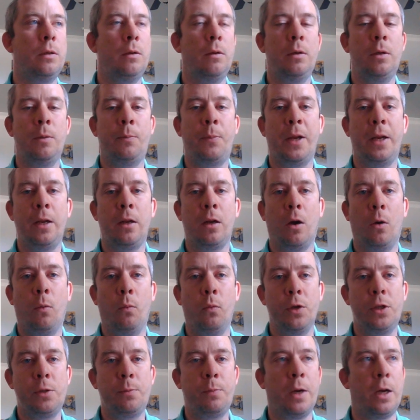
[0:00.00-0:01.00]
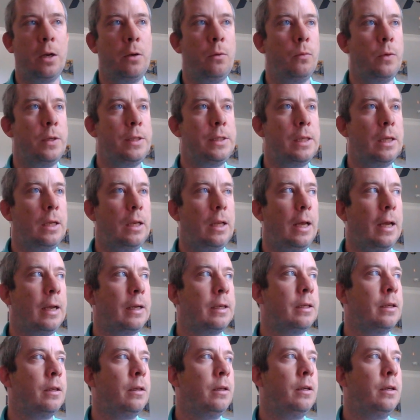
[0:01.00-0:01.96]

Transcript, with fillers: depending on which button we select,